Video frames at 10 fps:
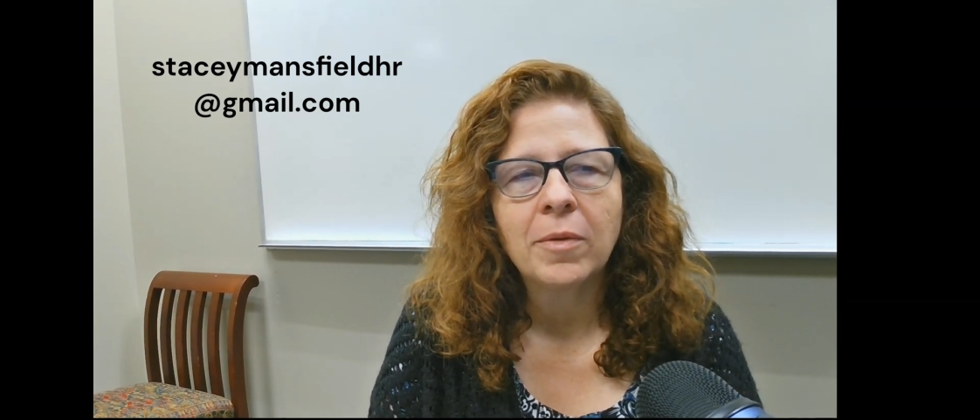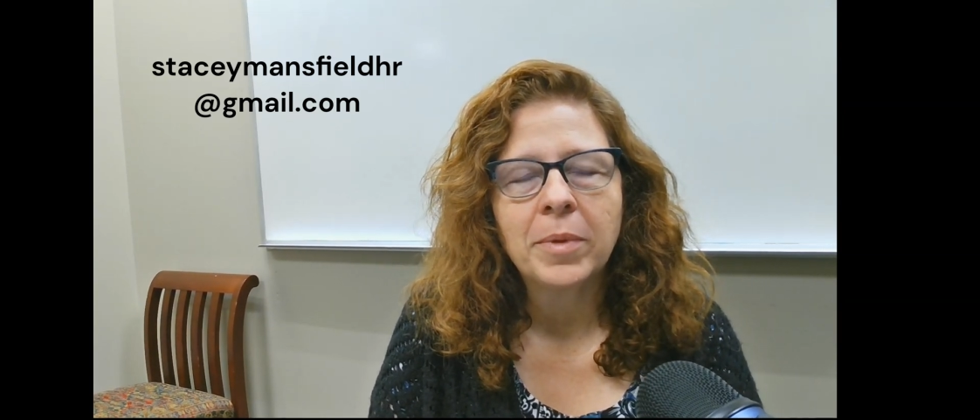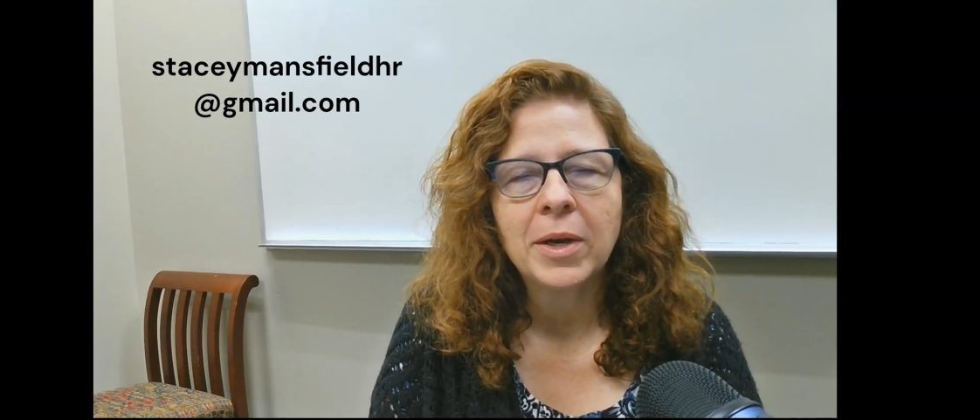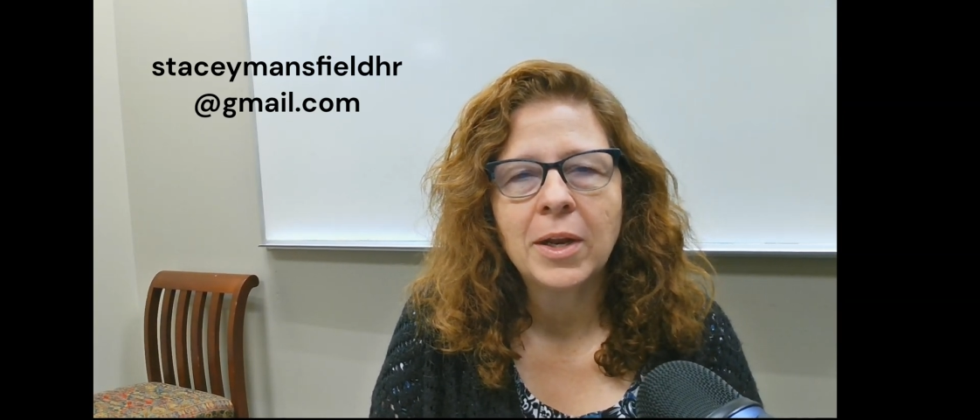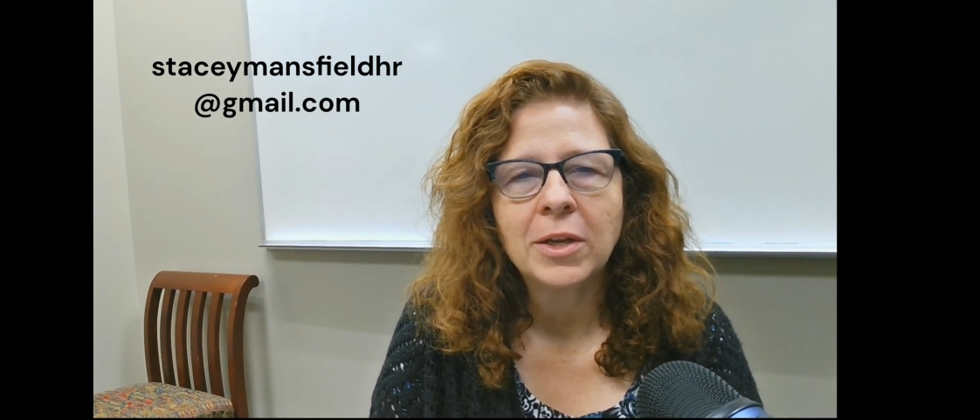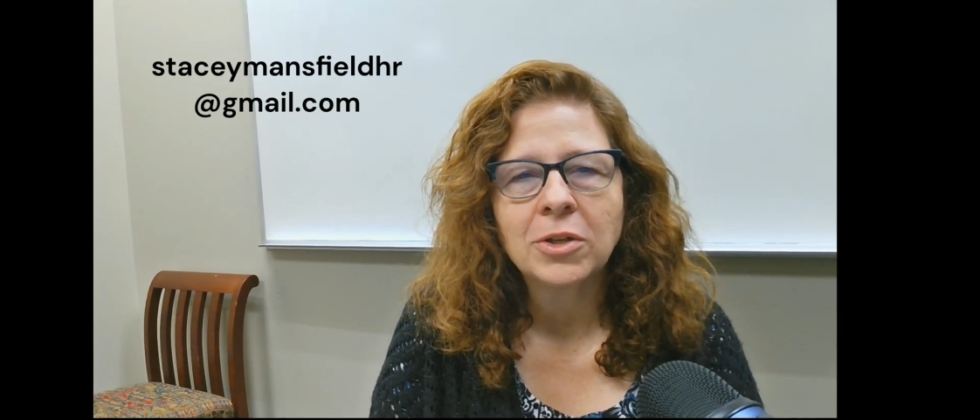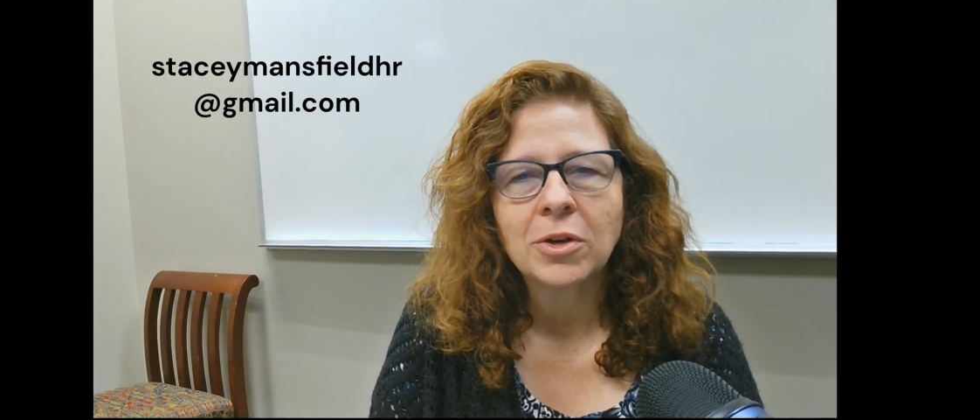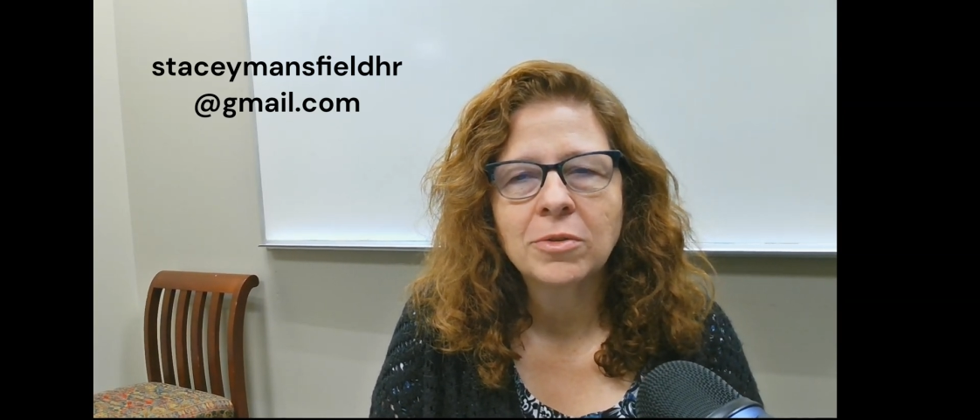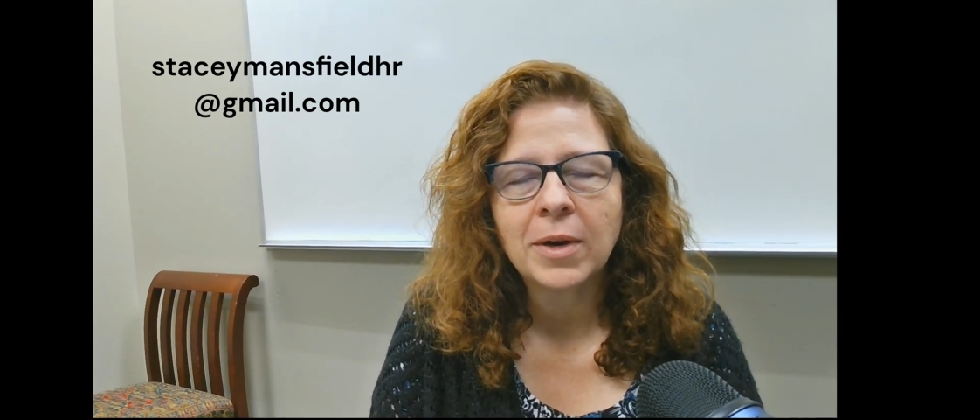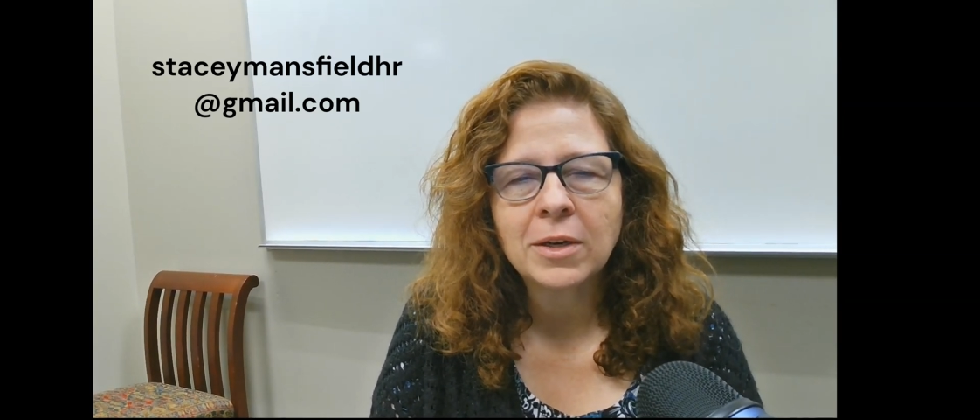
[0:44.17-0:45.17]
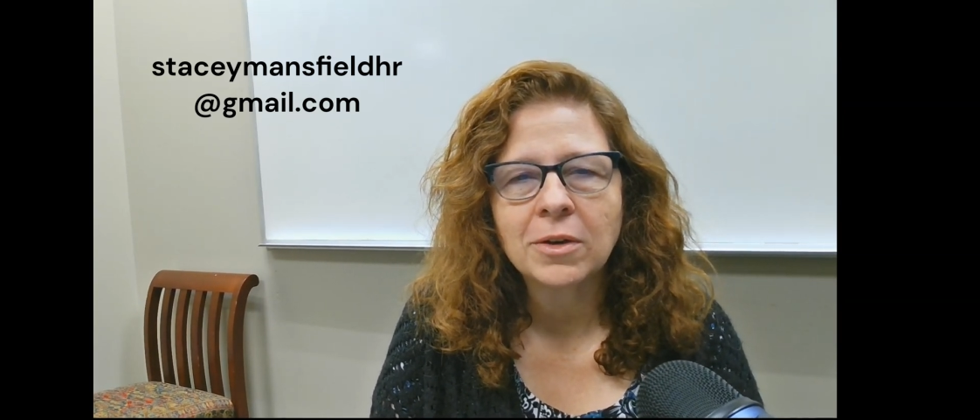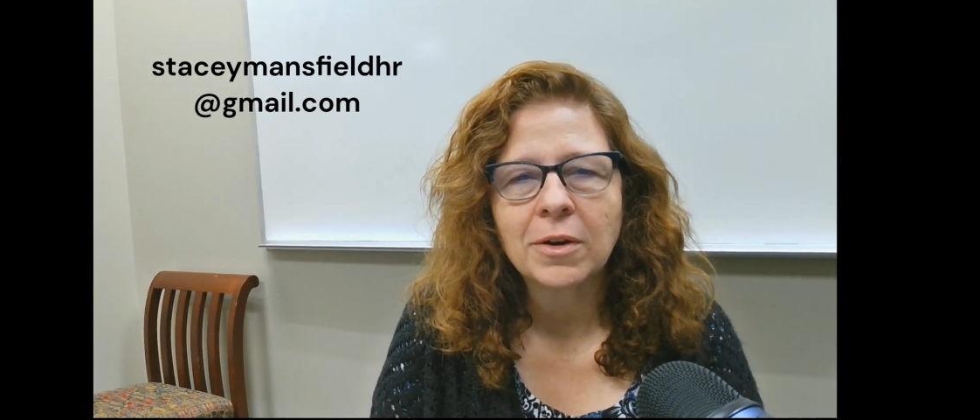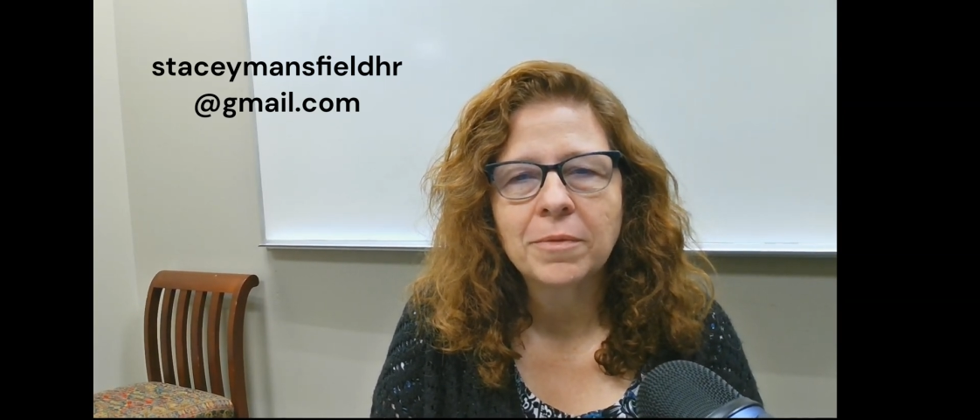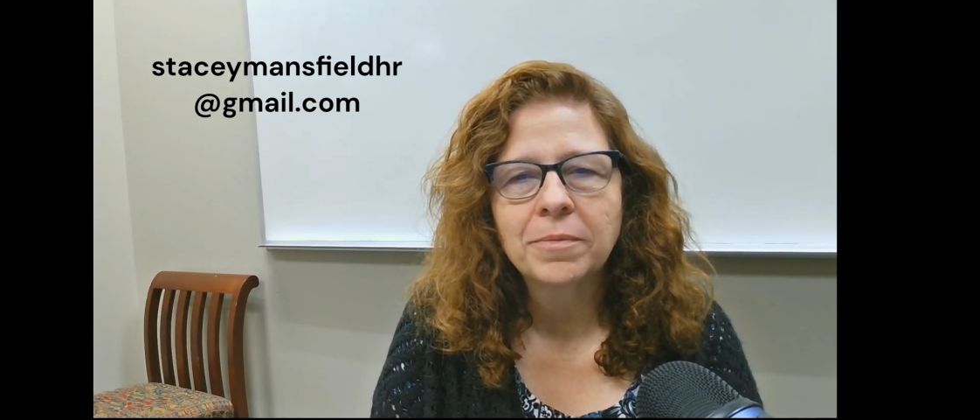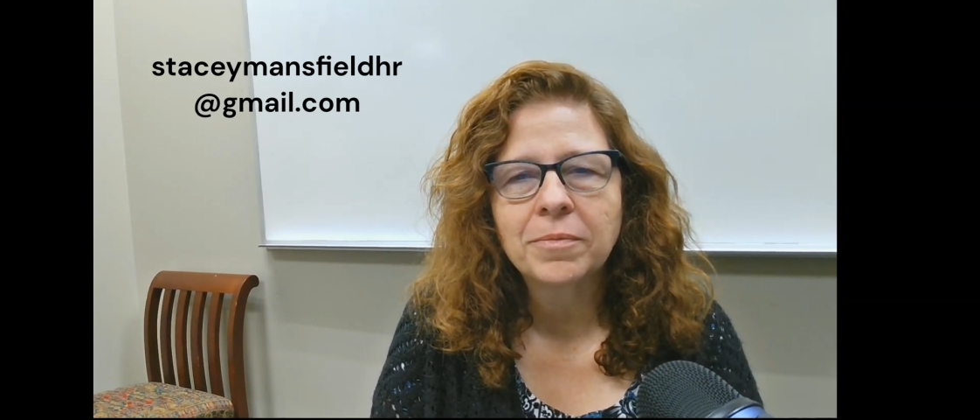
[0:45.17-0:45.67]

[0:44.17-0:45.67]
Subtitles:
I've been an HR director.